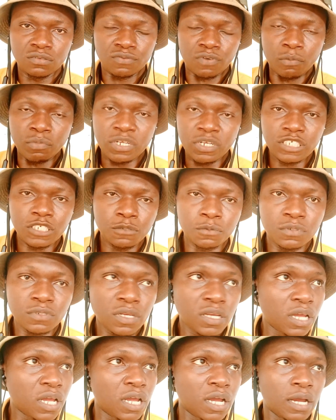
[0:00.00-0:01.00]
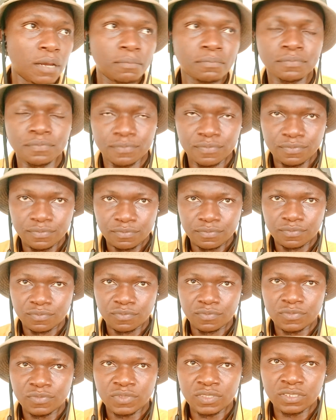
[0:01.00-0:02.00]
From this, the
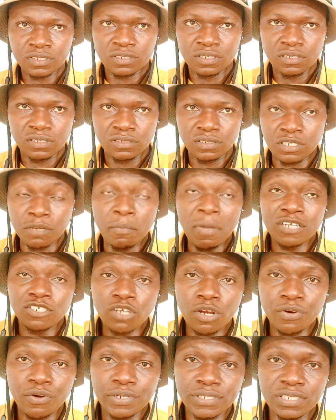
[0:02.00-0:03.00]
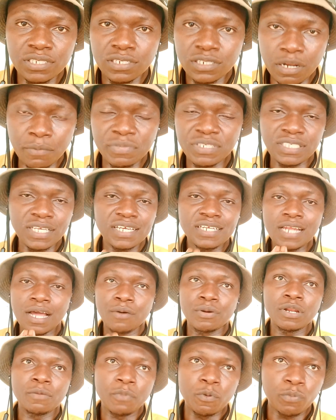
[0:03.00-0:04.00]
majority, let me say it that
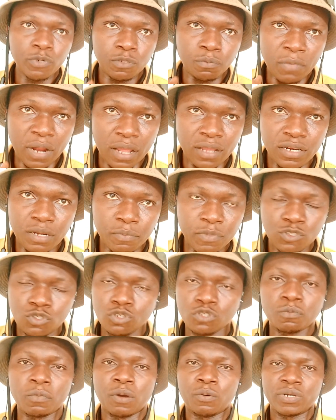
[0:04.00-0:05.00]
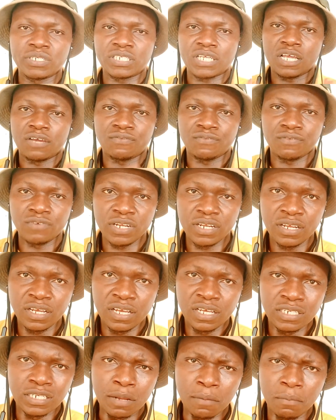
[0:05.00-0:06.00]
way, let me choose my words carefully.
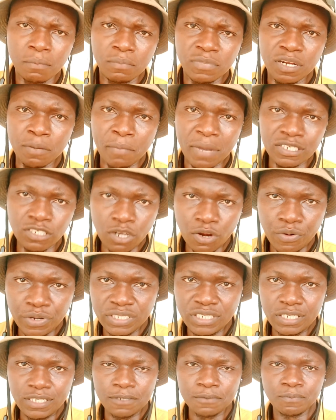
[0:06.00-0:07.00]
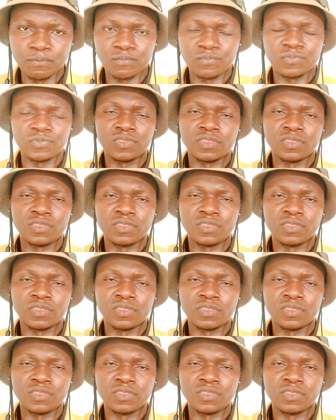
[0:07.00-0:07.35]
The majority